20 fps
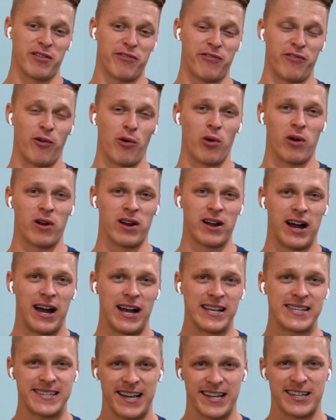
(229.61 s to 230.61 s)
4
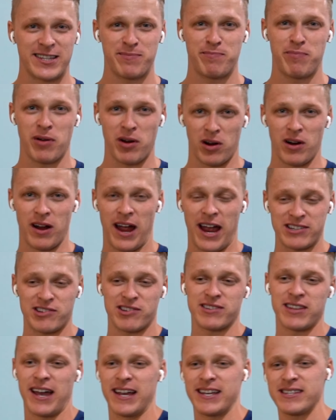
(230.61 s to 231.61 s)
sets per
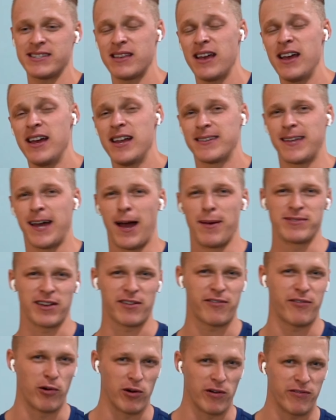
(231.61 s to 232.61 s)
exercise, times like
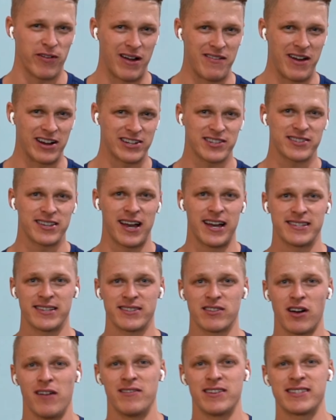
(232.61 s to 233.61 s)
4 or 5 exercises.
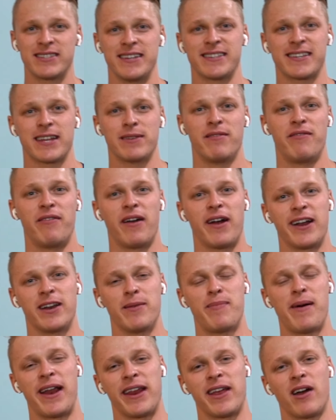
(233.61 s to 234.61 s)
Obviously, it's going to vary
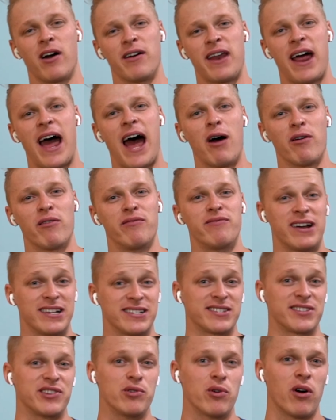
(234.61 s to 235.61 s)
depending on how
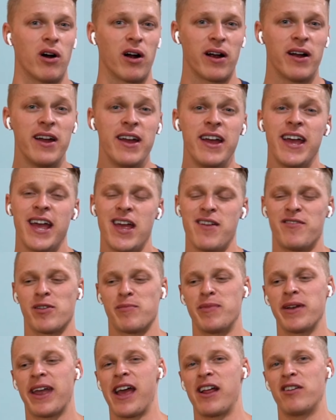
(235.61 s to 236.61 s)
advanced you are. If you're a
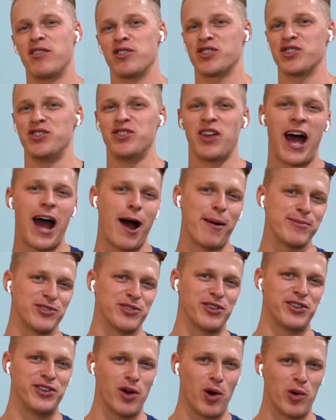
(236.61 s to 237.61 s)
beginner, there's
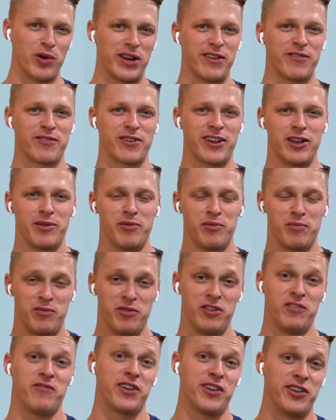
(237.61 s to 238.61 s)
absolutely no need for you
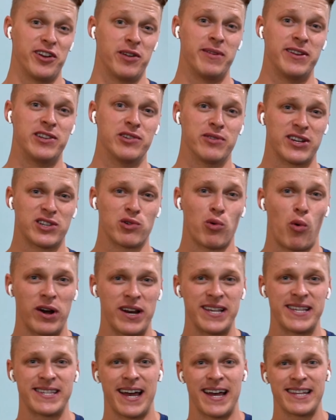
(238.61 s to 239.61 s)
to be doing 20
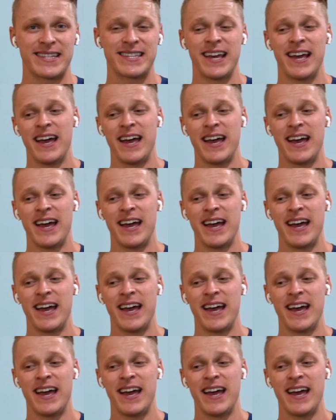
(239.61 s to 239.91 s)
sets